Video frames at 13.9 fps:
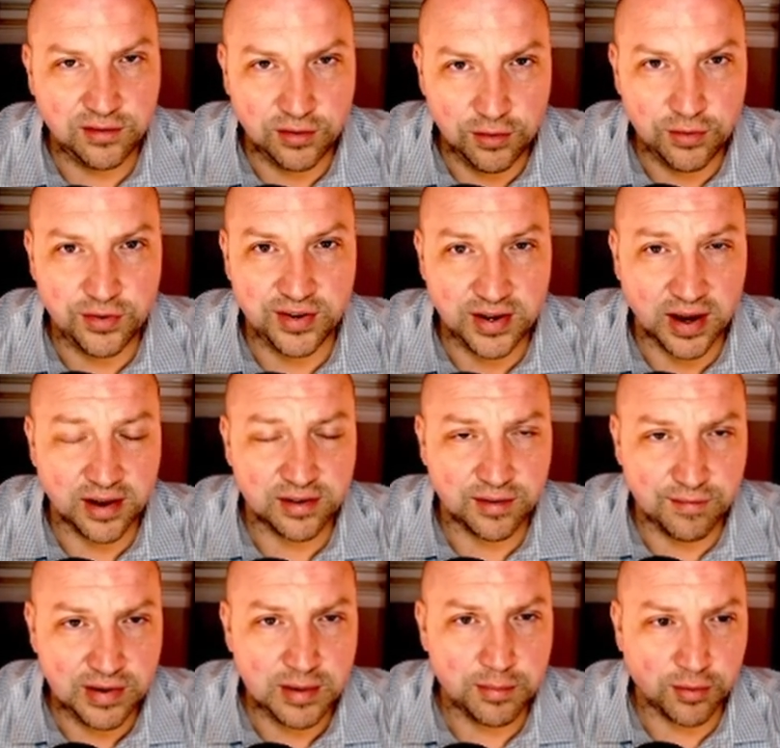to
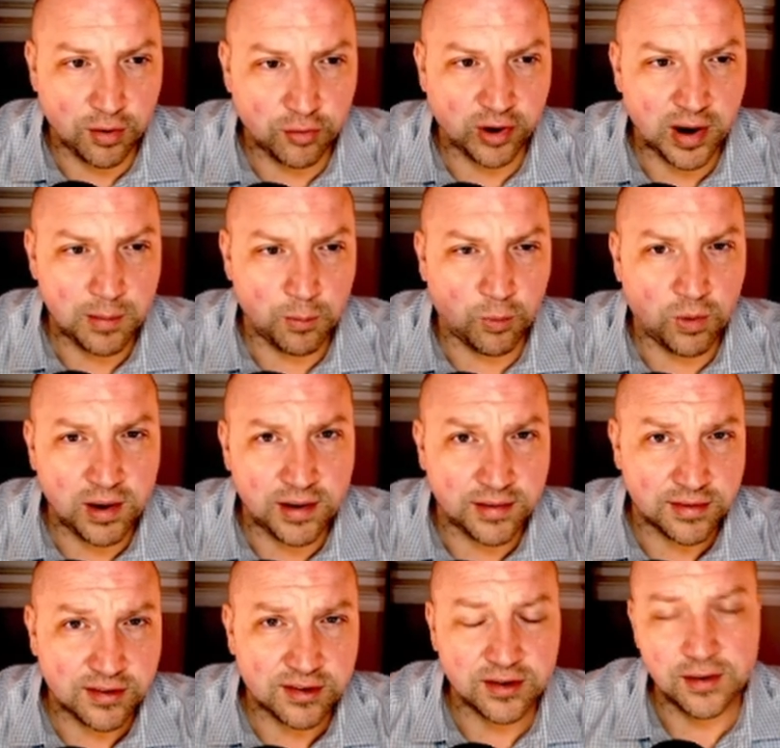CSV program
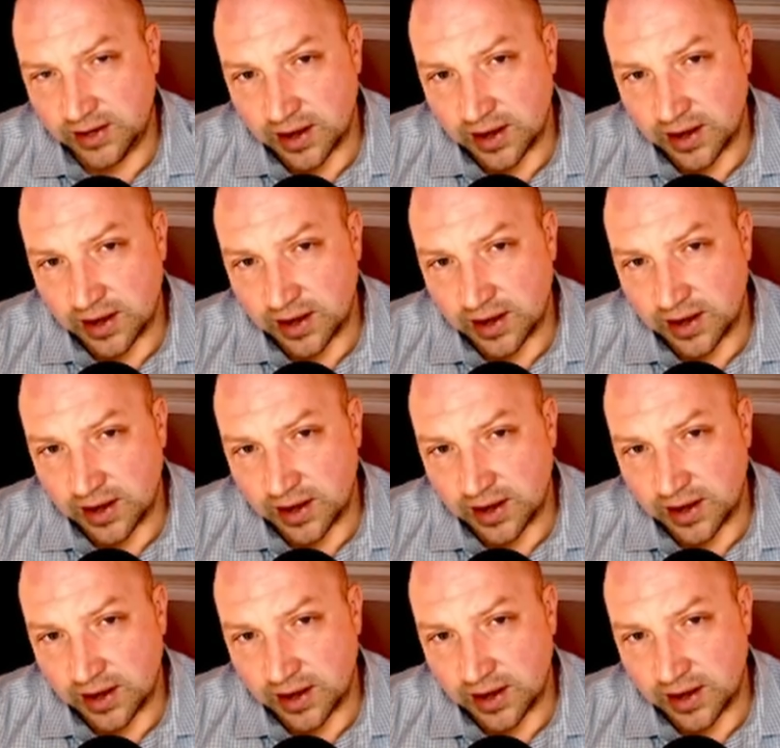once,